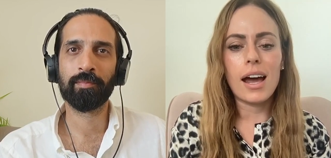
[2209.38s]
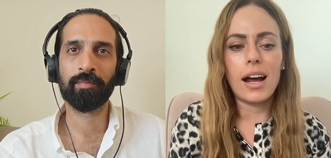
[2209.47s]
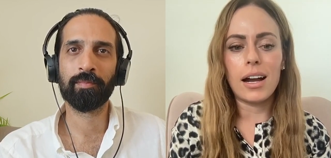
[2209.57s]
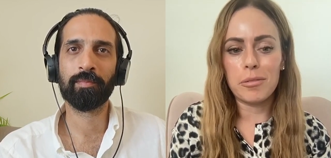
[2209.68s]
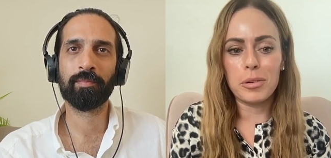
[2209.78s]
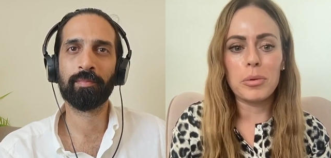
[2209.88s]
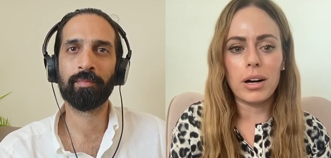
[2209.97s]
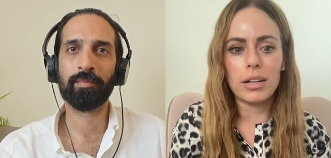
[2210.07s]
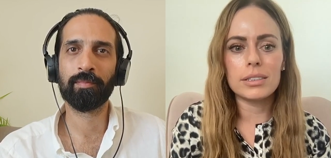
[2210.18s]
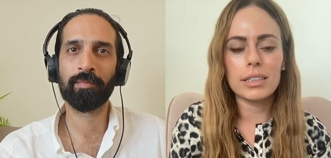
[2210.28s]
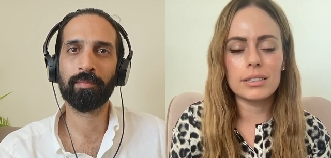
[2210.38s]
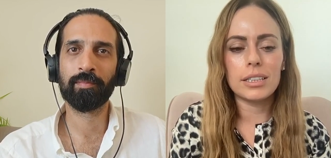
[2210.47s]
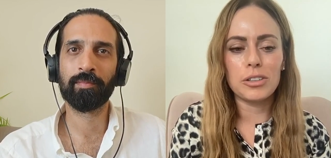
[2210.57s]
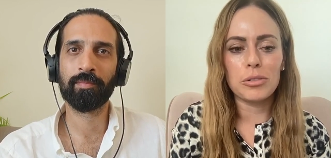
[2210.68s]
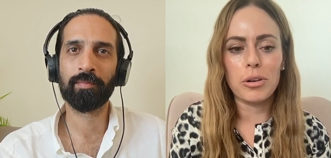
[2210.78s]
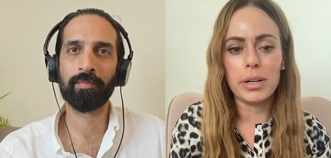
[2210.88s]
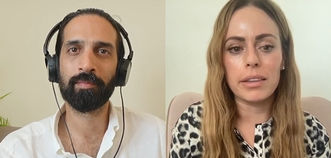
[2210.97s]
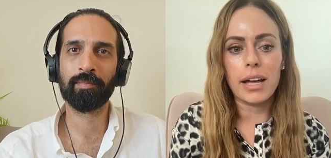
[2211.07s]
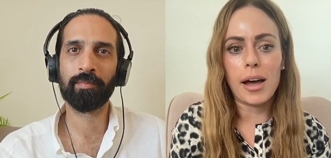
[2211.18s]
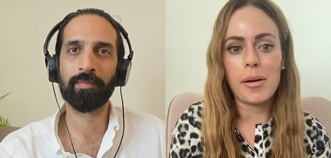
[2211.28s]
Speaker 1: and we want to continue
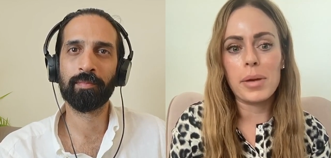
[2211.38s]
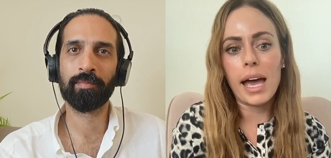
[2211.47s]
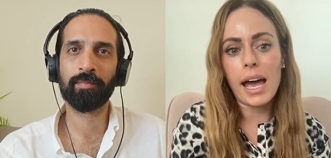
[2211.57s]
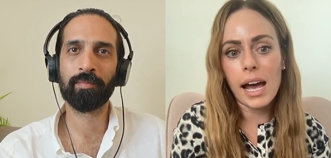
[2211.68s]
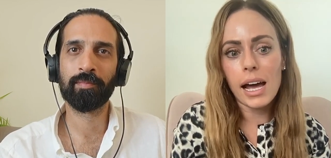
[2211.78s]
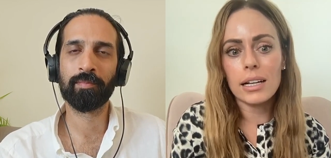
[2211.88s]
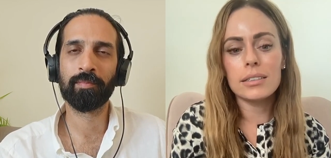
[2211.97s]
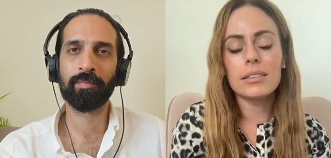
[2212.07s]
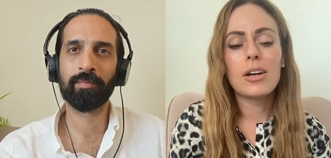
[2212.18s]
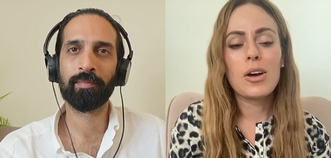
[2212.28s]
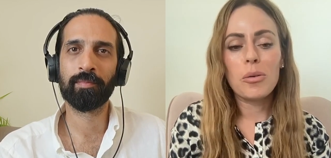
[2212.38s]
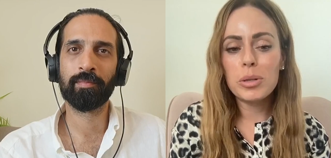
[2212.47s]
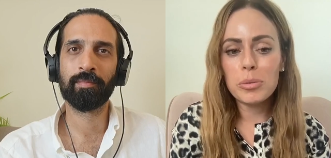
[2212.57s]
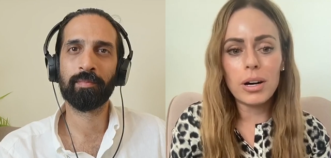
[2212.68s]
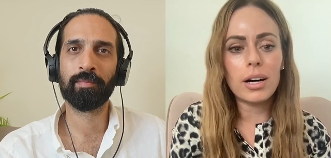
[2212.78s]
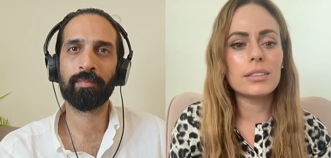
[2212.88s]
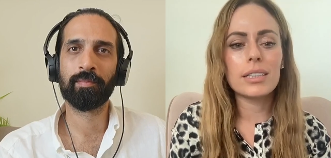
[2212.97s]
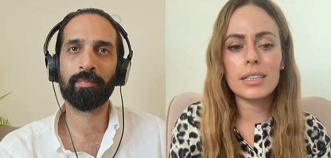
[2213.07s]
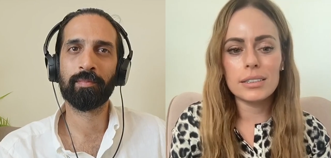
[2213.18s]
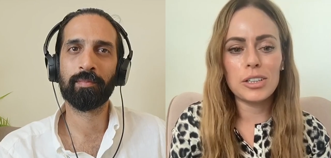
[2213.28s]
growing them and we want
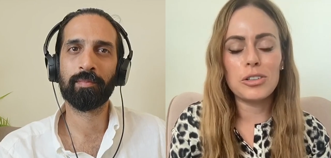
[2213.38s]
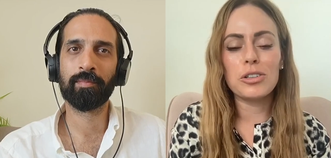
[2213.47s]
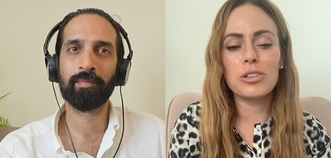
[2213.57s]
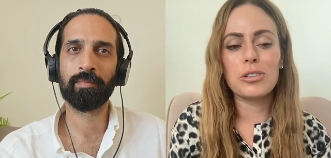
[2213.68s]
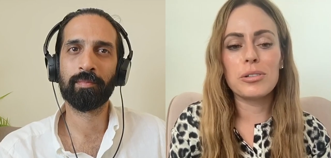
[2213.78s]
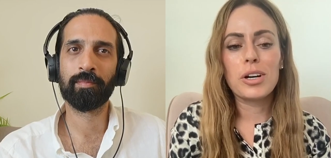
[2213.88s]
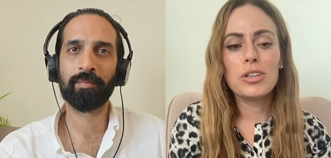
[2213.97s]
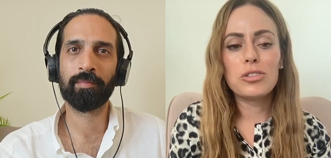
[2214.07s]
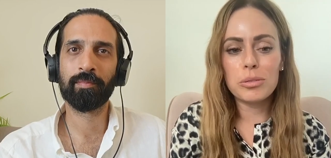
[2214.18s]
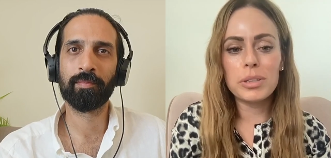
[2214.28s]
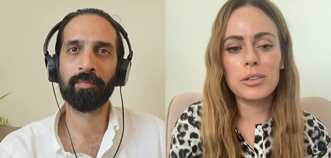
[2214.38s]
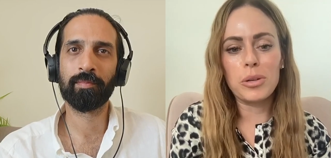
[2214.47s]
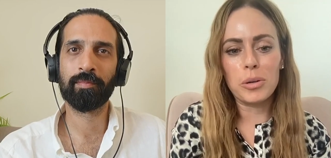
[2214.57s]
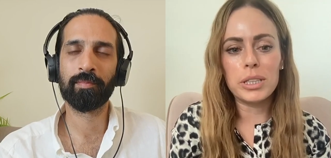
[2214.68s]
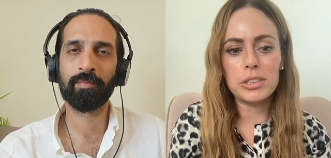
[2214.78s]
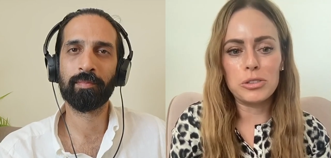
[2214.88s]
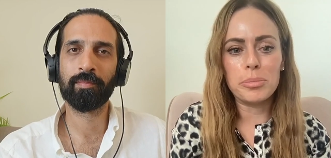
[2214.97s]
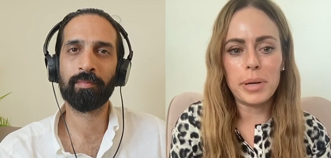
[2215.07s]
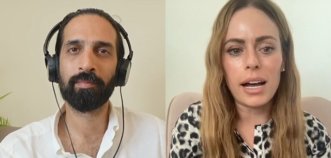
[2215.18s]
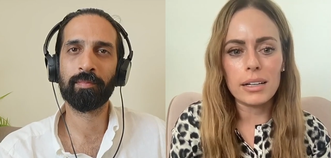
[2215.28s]
to continue doing what we
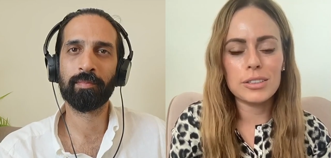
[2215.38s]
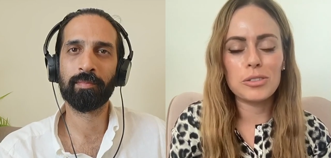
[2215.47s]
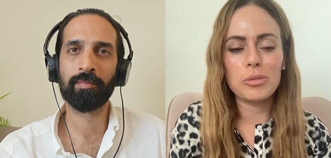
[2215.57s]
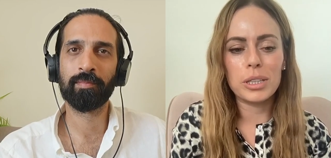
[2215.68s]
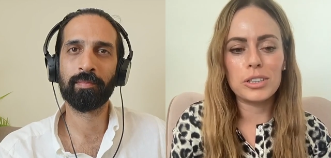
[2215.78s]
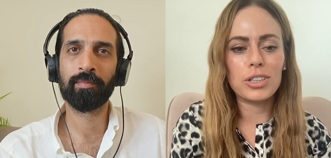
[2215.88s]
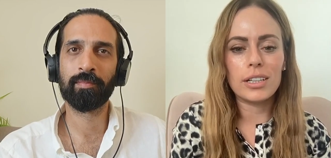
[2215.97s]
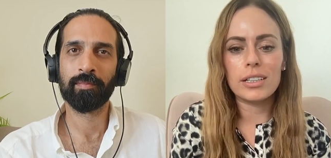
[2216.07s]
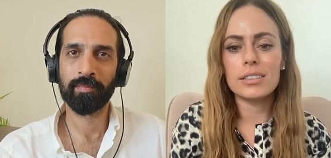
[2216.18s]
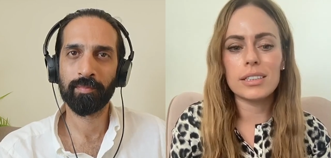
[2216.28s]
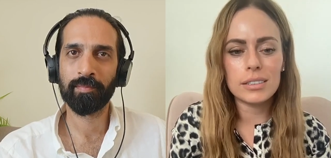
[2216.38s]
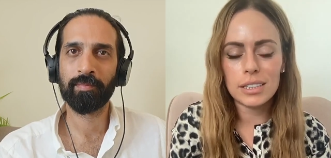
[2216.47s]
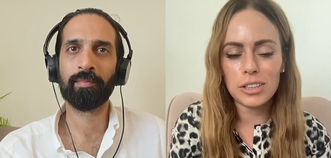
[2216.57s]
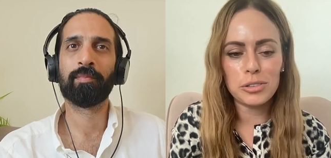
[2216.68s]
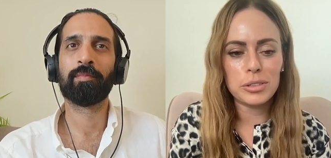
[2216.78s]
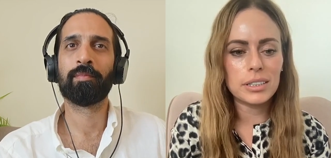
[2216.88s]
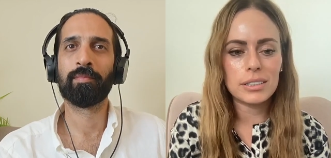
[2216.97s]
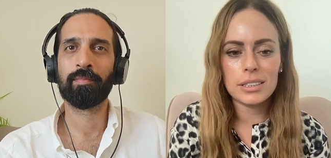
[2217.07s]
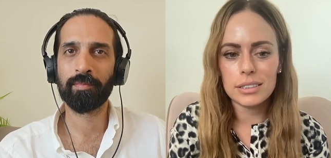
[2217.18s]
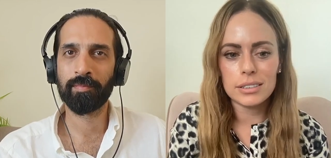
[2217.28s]
do best, which is
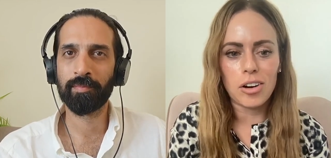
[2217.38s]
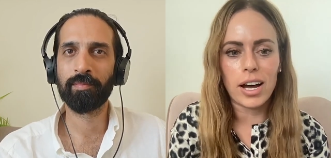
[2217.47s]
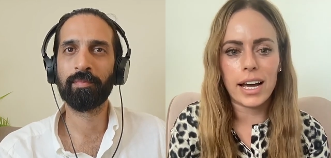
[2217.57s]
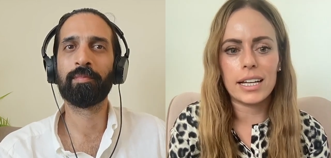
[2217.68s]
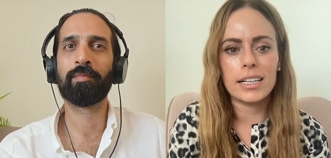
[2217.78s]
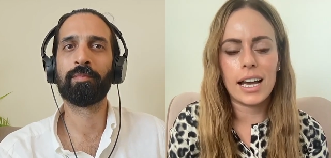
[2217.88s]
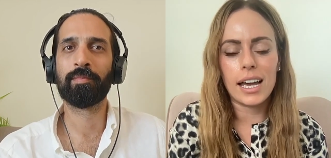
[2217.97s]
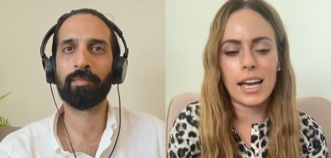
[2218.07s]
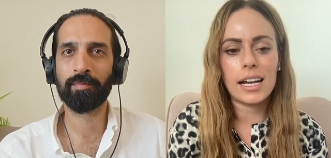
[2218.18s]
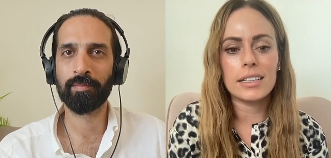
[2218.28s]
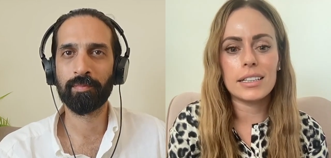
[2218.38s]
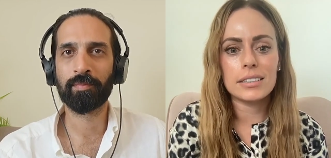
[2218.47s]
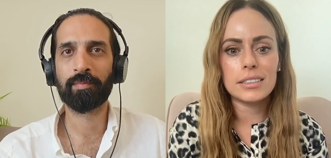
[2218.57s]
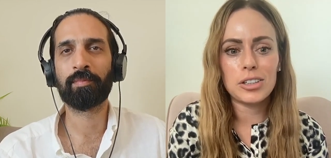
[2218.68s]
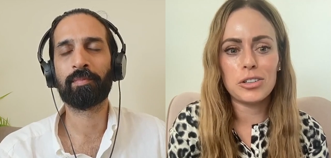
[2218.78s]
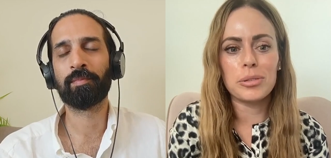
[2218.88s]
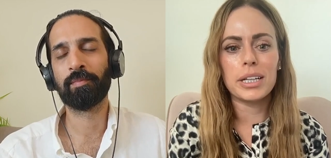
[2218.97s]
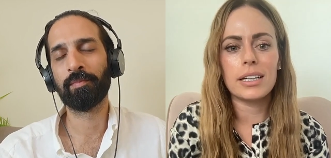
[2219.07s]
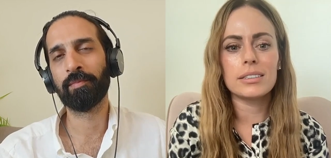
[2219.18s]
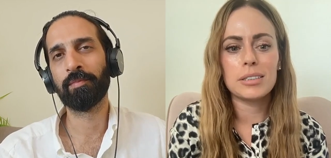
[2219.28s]
continuing to design and
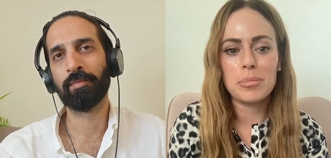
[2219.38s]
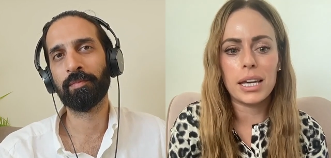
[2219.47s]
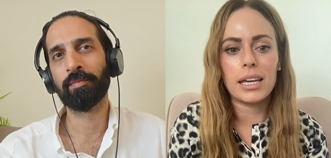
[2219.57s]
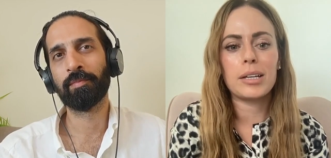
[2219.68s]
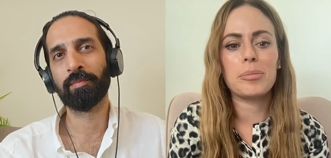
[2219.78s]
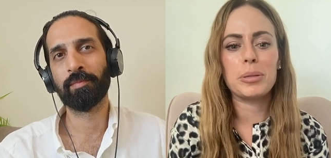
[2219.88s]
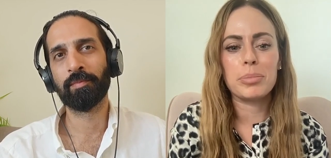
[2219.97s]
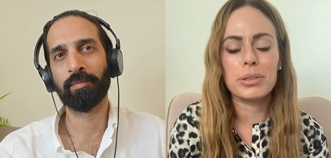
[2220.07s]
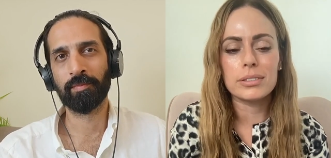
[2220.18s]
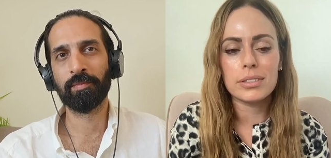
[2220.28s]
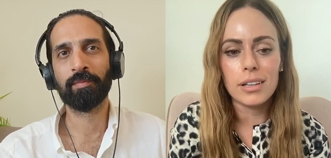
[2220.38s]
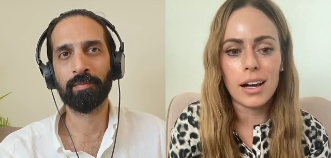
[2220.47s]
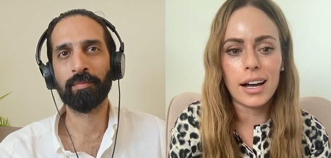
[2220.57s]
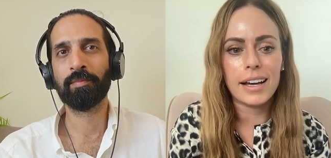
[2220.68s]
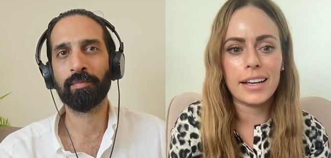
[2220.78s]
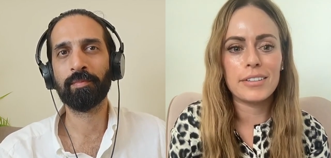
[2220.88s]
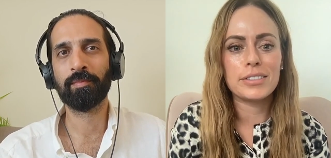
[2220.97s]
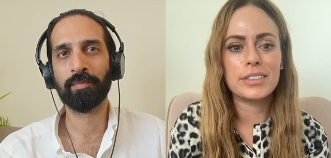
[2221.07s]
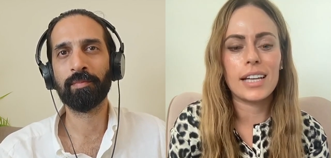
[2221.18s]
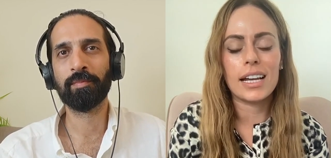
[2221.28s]
continuing to make people's
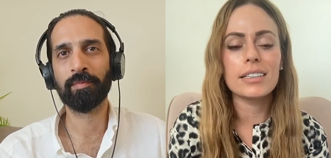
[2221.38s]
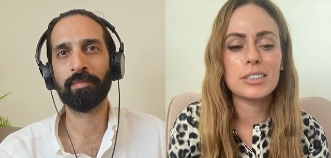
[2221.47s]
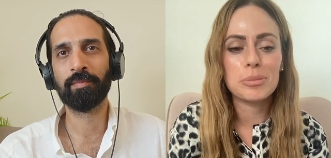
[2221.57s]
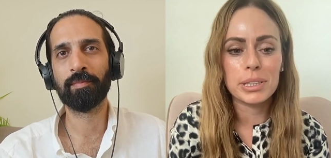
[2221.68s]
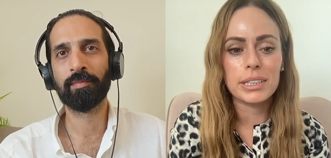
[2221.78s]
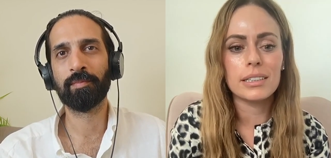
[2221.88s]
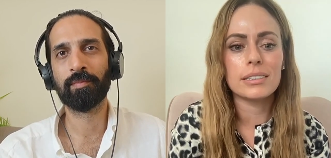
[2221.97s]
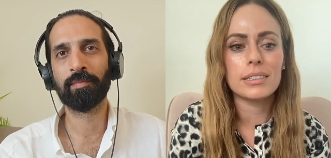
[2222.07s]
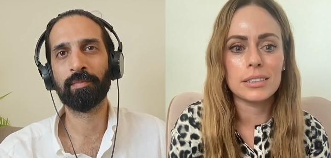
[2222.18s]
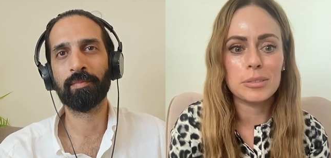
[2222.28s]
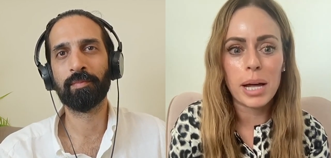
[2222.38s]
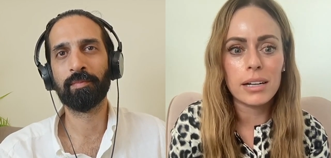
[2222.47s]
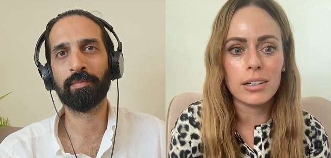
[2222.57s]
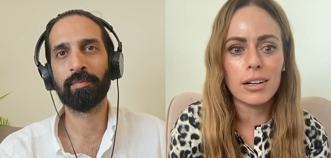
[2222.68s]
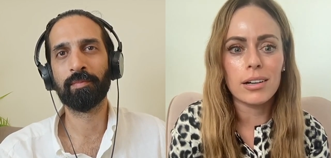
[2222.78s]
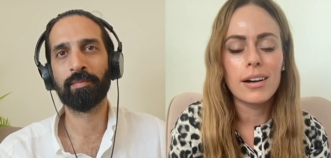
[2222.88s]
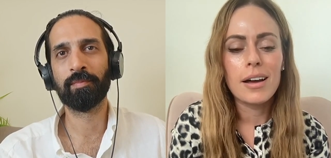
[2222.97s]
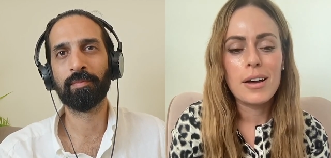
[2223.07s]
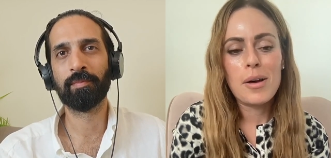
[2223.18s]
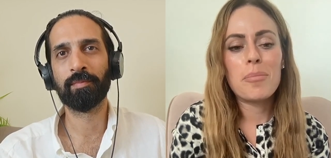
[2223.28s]
lives and experiences better
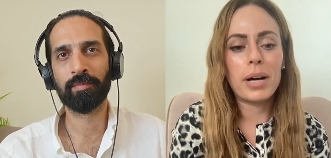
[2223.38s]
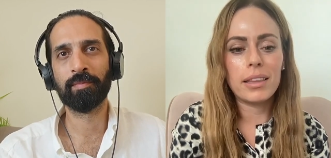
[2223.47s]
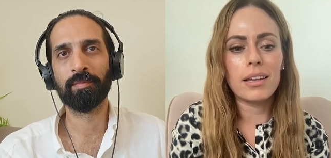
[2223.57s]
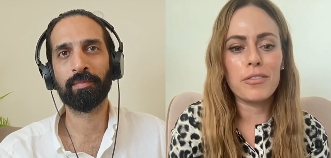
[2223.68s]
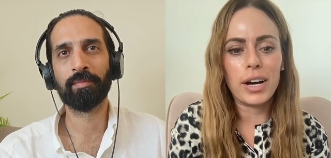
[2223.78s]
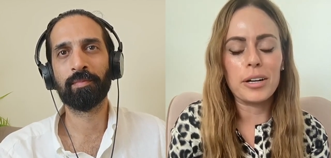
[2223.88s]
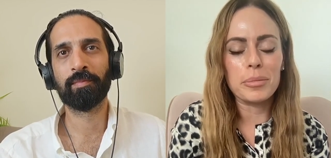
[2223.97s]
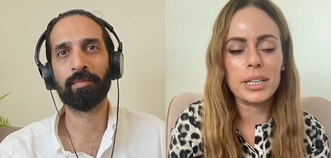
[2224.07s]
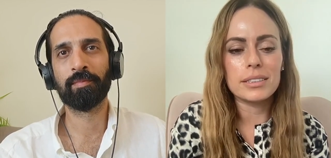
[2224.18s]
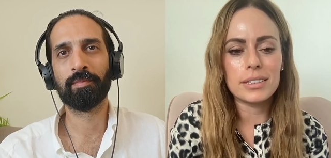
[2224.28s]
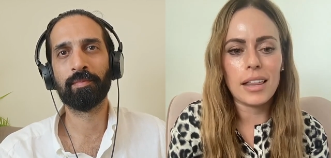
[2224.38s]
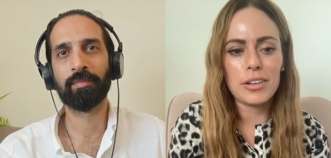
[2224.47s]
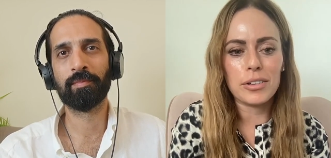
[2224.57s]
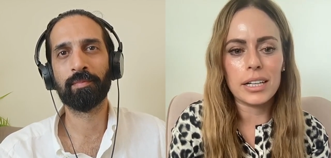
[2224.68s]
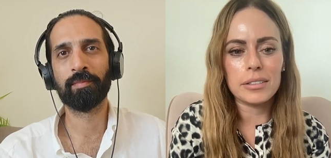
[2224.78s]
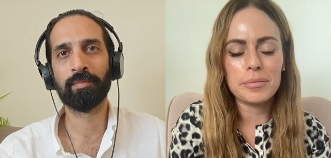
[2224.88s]
by the environments that they're